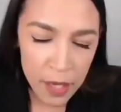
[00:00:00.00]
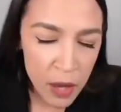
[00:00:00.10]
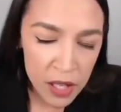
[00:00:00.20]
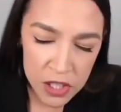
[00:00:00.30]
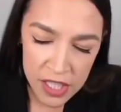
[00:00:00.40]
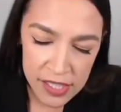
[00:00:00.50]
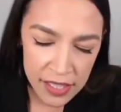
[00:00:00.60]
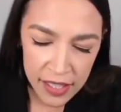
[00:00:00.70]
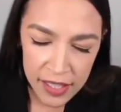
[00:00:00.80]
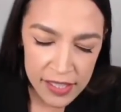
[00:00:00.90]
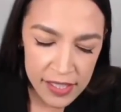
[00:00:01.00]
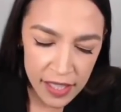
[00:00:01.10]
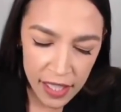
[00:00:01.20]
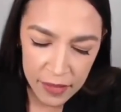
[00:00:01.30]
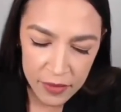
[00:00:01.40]
apologize, and
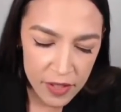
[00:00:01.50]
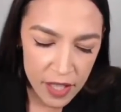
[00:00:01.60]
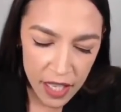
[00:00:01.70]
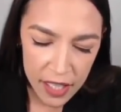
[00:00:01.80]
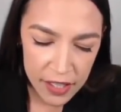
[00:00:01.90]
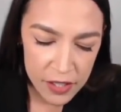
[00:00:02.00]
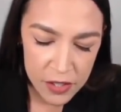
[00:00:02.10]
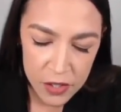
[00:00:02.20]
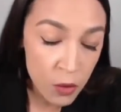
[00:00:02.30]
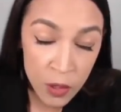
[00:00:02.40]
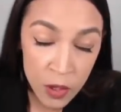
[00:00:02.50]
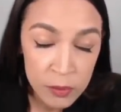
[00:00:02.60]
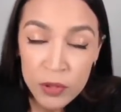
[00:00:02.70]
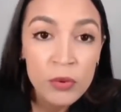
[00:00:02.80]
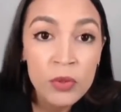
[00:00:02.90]
I don't want to
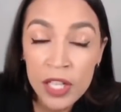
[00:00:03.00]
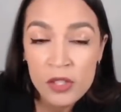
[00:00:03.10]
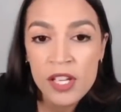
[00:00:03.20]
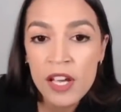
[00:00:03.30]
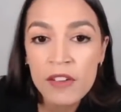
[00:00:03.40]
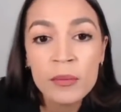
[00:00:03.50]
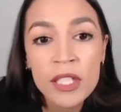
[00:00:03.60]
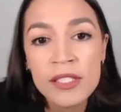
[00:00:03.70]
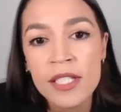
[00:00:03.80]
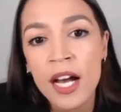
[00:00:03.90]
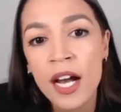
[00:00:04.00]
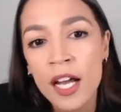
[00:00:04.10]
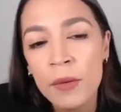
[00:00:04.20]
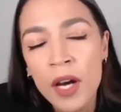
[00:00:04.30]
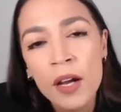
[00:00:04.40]
be rude. I just have limited
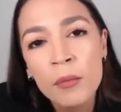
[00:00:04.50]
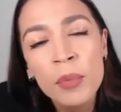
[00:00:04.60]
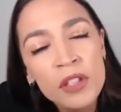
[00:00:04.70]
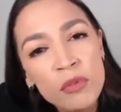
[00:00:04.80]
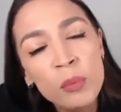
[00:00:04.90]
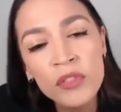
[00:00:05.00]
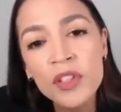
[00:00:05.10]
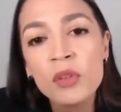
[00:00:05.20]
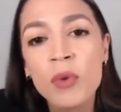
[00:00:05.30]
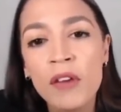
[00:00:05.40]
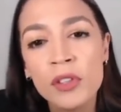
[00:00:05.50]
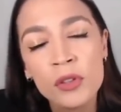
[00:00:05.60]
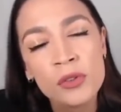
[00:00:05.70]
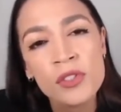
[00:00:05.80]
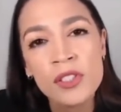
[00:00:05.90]
time. But if removing the
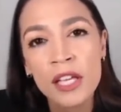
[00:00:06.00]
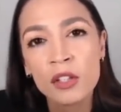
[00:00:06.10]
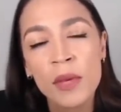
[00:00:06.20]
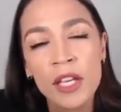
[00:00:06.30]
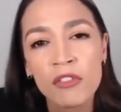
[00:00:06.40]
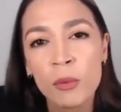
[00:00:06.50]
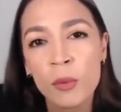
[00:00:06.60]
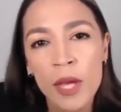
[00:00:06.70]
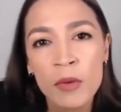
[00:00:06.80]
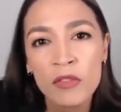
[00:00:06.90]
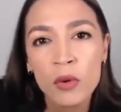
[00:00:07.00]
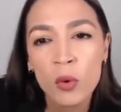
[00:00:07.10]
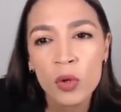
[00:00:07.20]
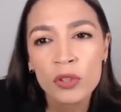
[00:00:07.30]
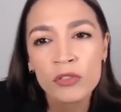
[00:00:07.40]
revenues that you make from a payment for
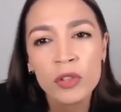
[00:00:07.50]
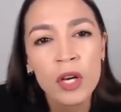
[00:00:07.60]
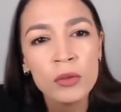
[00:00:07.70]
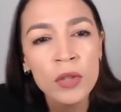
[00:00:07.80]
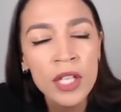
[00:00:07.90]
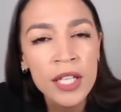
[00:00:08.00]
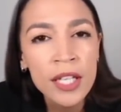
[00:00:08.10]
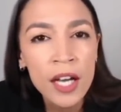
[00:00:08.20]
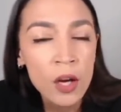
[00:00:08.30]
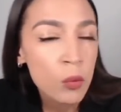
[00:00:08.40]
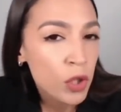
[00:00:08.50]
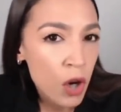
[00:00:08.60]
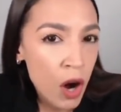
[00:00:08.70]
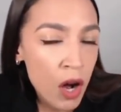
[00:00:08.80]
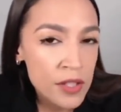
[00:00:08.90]
order flow would
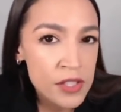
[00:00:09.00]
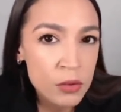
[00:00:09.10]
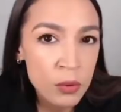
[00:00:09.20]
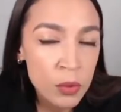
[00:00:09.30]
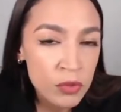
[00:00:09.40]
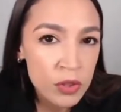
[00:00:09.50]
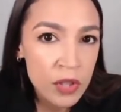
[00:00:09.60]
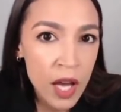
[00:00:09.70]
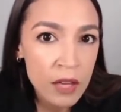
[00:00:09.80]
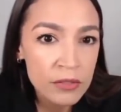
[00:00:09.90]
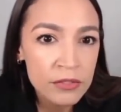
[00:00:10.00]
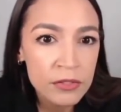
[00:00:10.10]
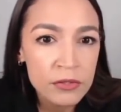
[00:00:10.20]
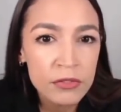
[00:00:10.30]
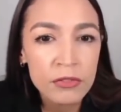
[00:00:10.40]
cause the removal
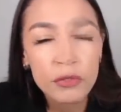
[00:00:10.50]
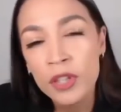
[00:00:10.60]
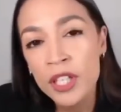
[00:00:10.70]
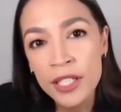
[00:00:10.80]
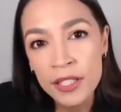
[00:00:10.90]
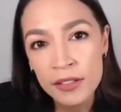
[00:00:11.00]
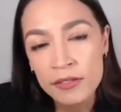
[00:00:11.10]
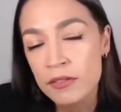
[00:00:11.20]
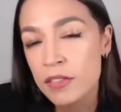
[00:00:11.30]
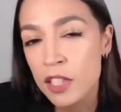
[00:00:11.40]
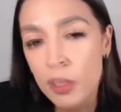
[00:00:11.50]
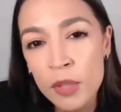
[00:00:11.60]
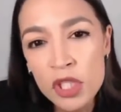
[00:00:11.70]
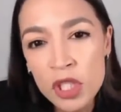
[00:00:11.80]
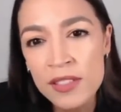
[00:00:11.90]
of free
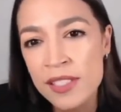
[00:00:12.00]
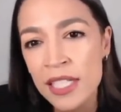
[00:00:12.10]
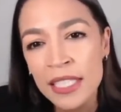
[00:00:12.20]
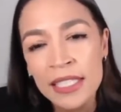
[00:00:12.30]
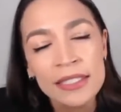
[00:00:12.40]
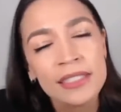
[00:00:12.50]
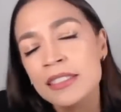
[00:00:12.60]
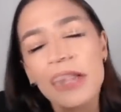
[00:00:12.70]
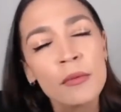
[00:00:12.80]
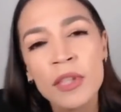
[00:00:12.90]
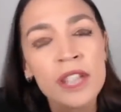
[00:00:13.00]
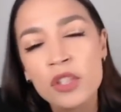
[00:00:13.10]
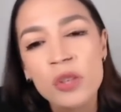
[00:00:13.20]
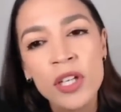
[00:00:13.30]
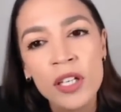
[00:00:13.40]
commissions, doesn't that mean that
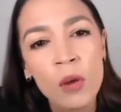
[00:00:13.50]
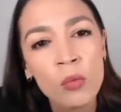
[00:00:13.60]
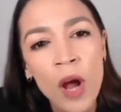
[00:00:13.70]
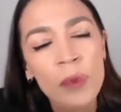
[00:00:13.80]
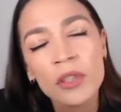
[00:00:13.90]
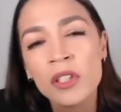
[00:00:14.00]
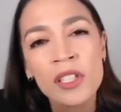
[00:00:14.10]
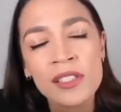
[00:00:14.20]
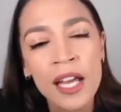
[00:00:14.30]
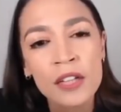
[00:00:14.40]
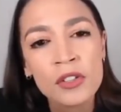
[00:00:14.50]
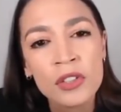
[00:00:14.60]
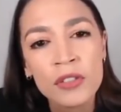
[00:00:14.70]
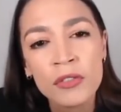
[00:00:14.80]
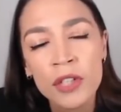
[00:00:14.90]
trading on Robinhood isn't
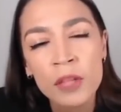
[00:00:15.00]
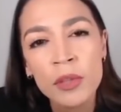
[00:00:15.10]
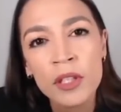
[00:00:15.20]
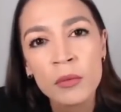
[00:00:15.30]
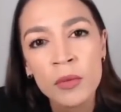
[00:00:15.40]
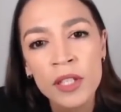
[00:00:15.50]
actually free to begin